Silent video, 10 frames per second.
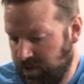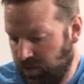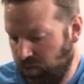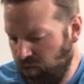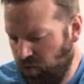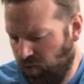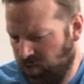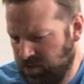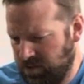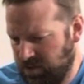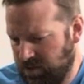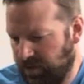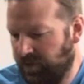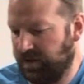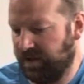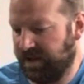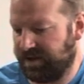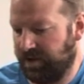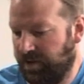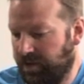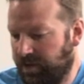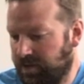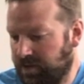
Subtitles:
Ooh, you know what? Let's go.